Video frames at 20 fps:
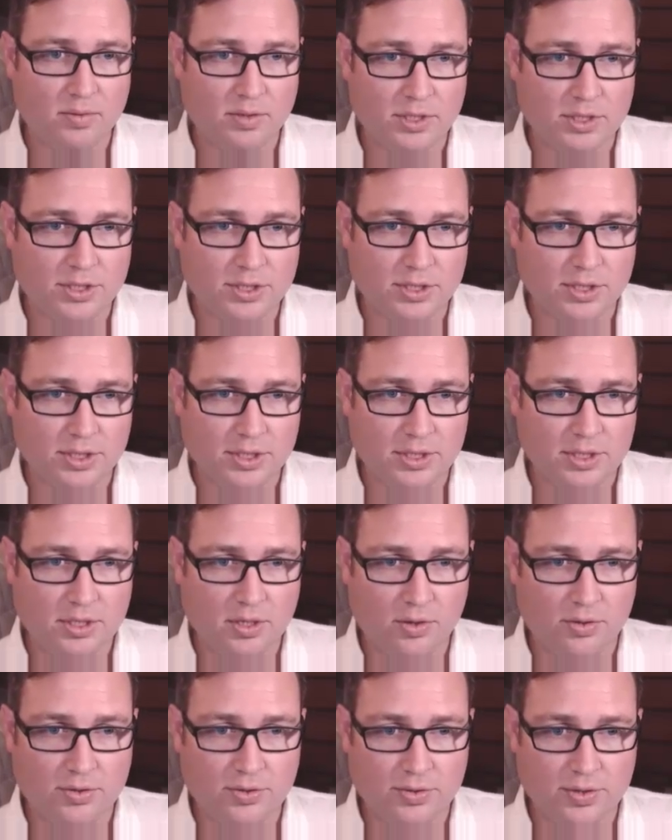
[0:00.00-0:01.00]
which
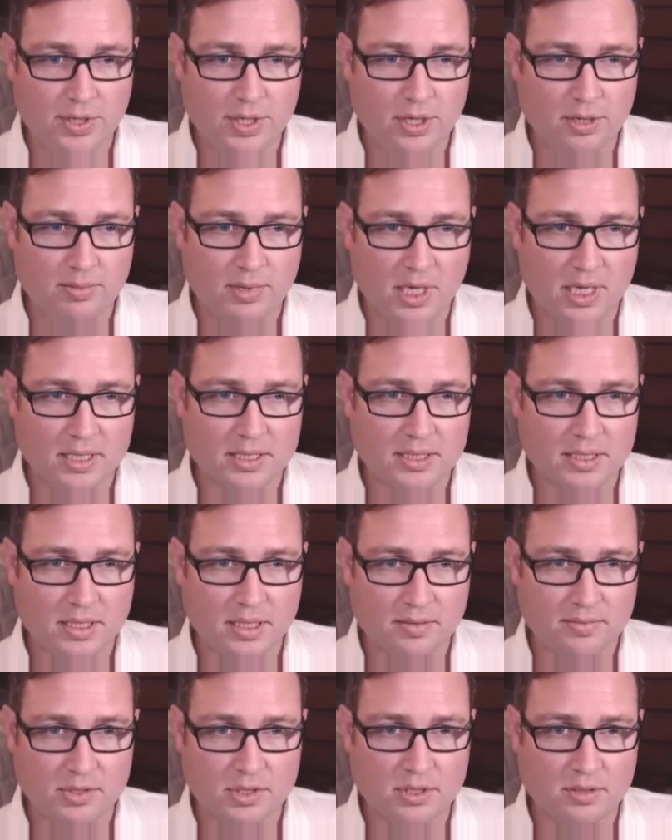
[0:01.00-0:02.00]
should go through the
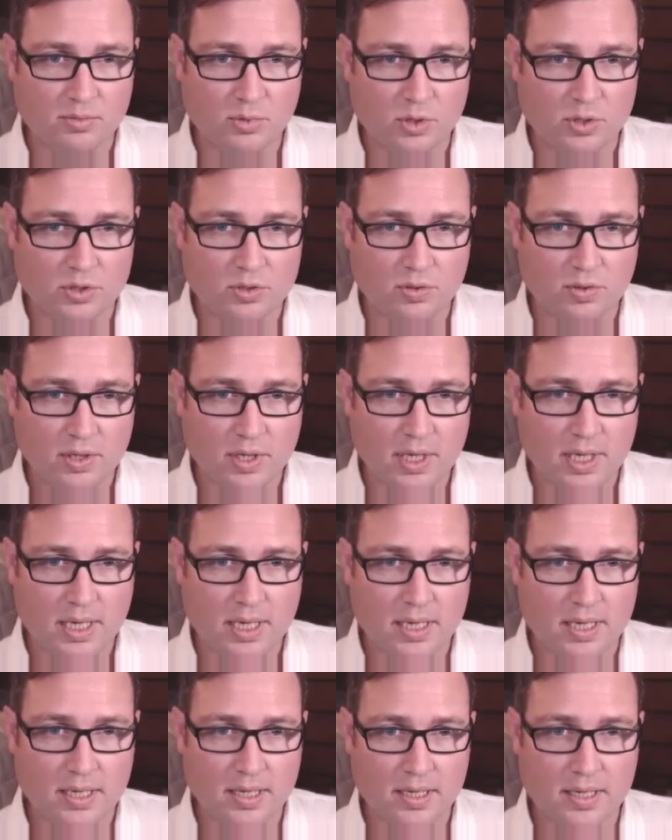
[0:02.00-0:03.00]
gearbox to give us some more
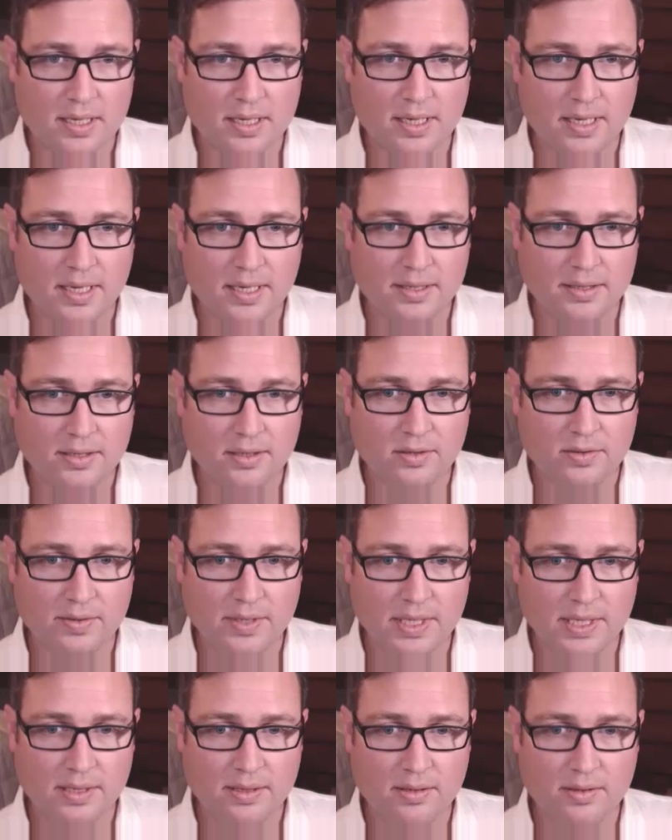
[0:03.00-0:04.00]
torque
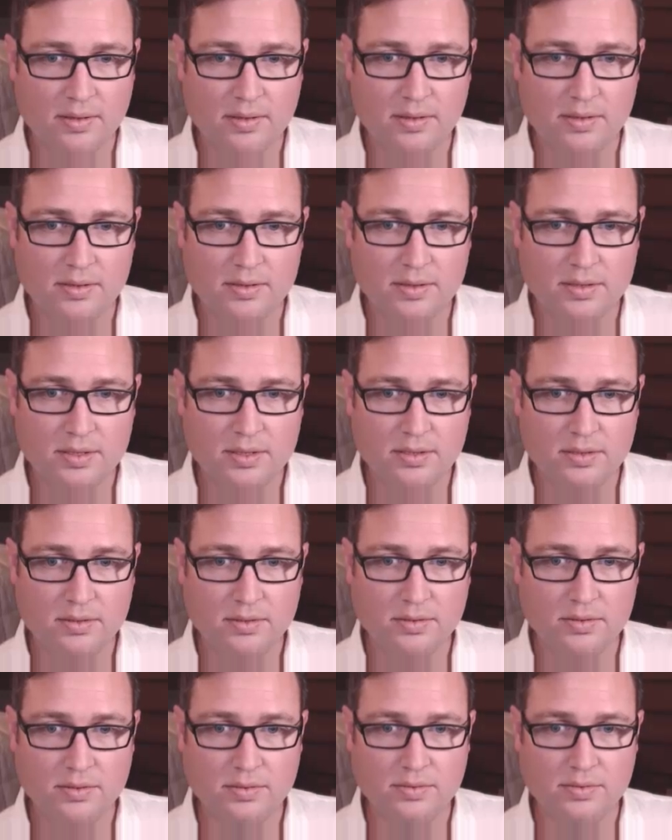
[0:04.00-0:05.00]
and go in
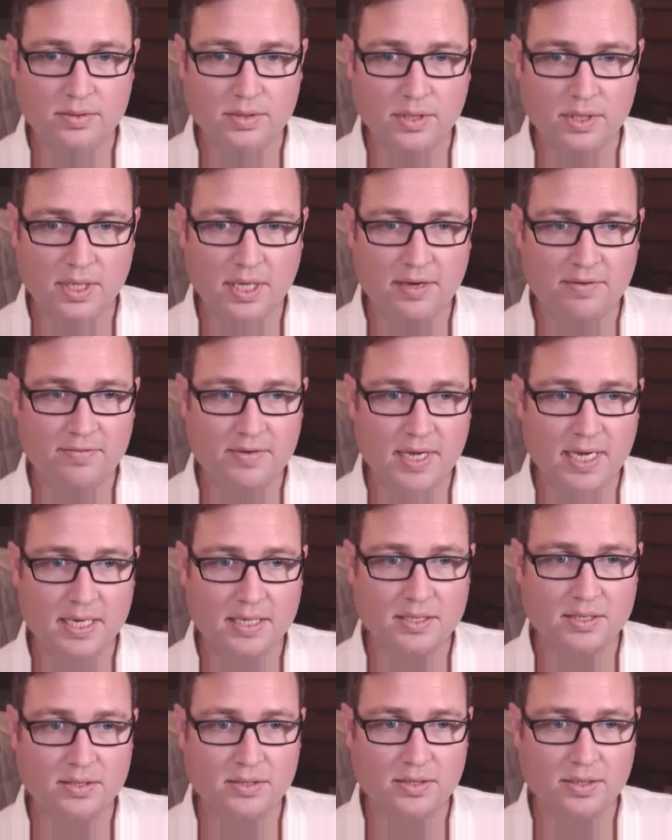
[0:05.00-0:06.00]
to the
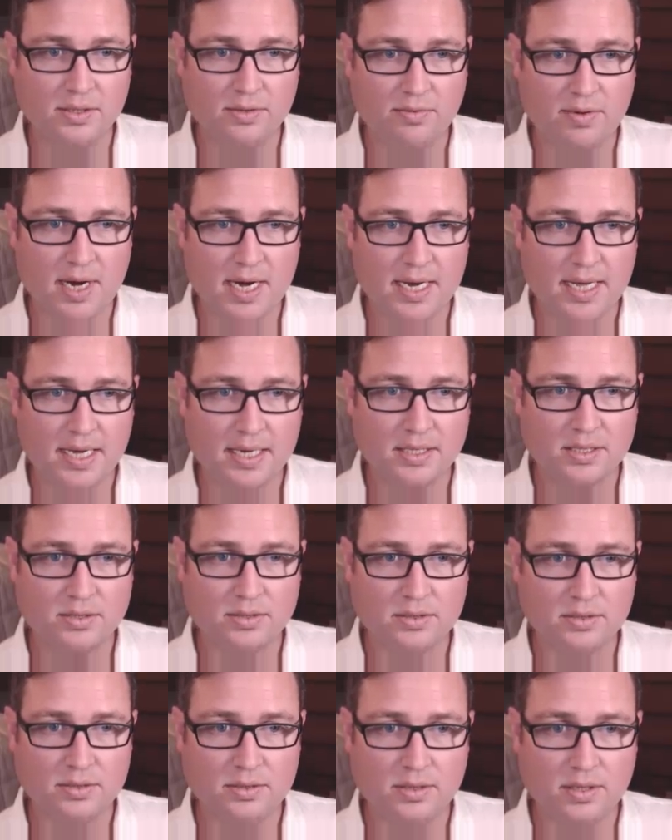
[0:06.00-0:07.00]
left axle and the right
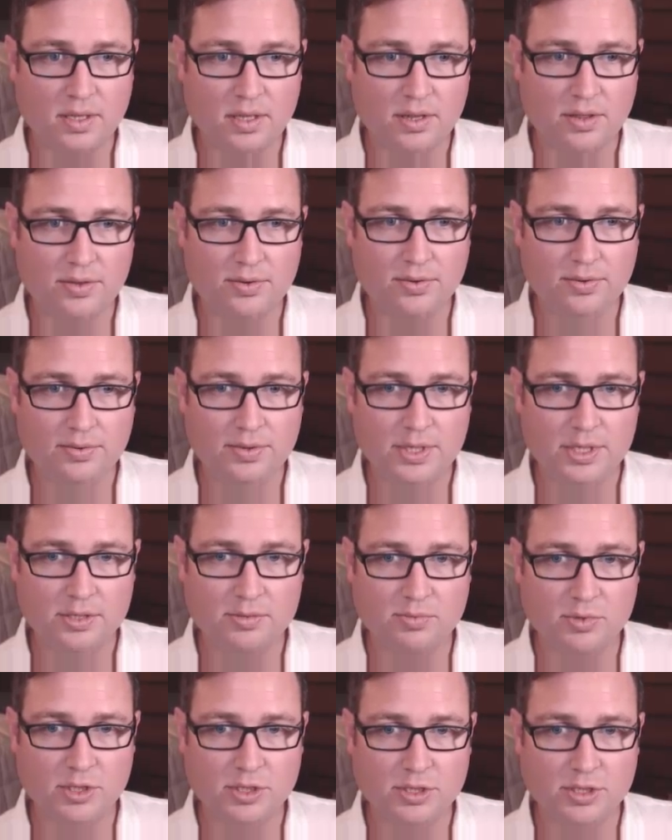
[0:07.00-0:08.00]
axle
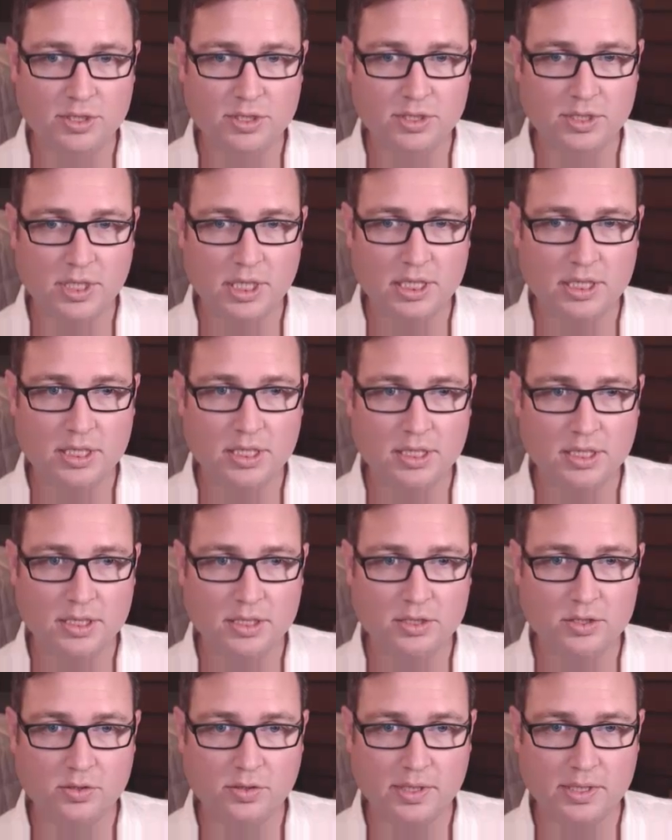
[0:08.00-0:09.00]
through these bridges
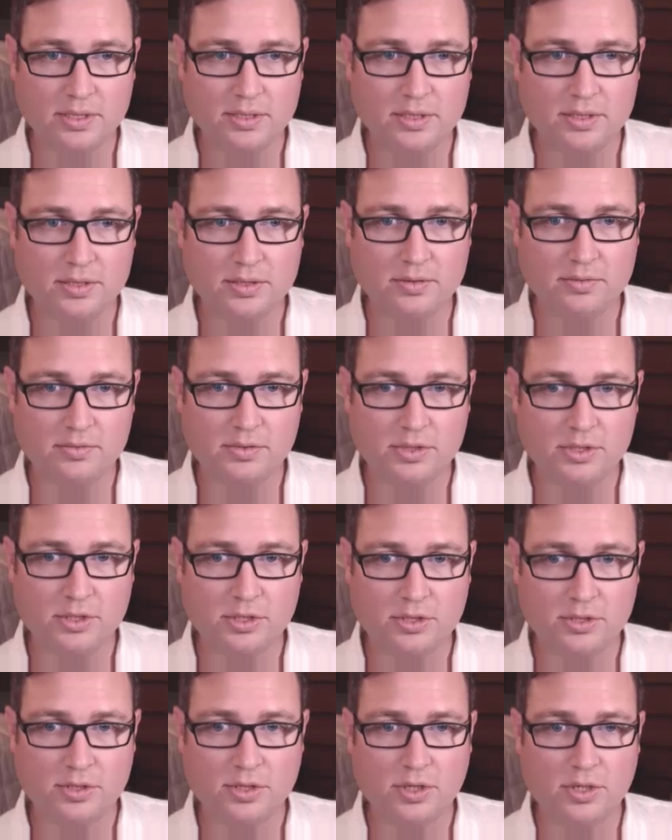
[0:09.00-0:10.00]
into these joints,
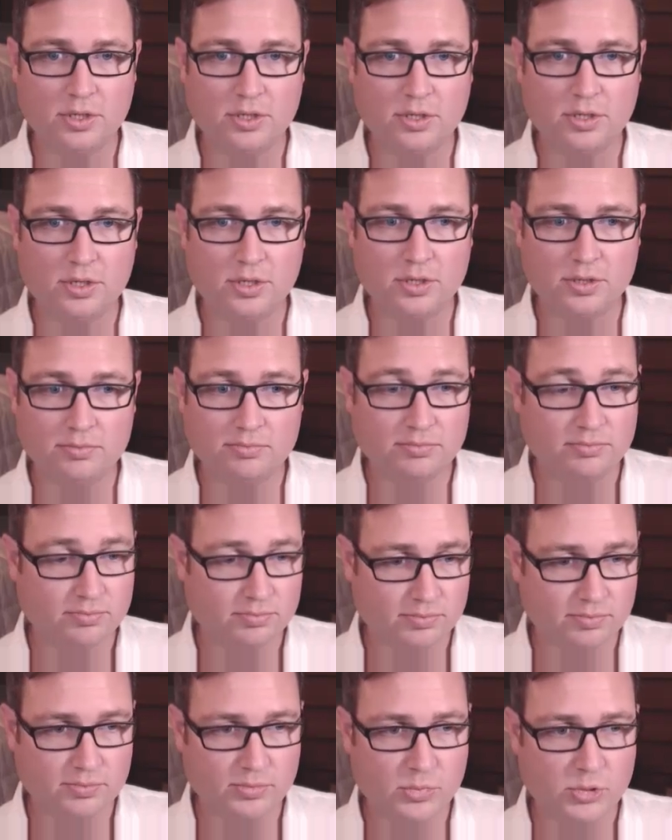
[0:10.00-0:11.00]
which
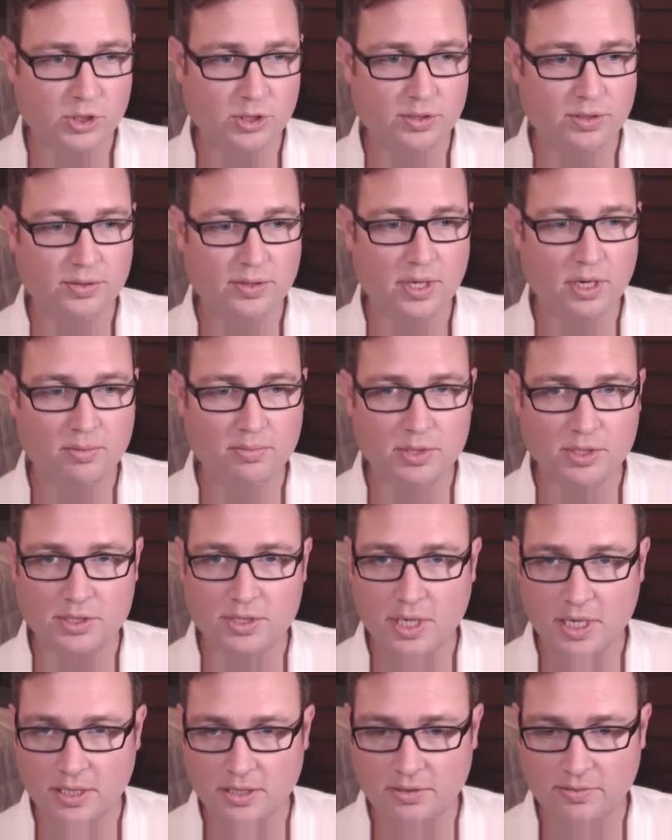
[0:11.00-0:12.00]
should
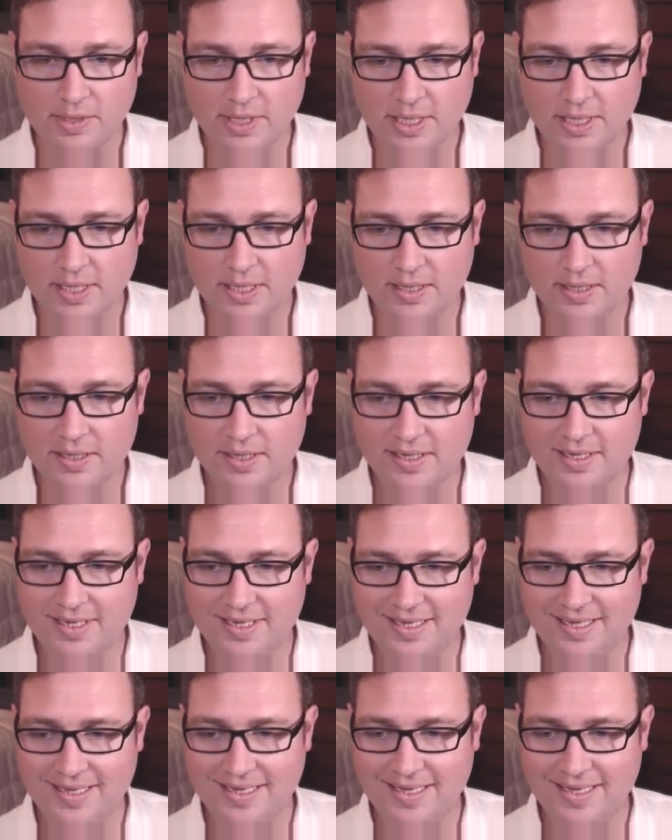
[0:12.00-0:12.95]
help us not do anything.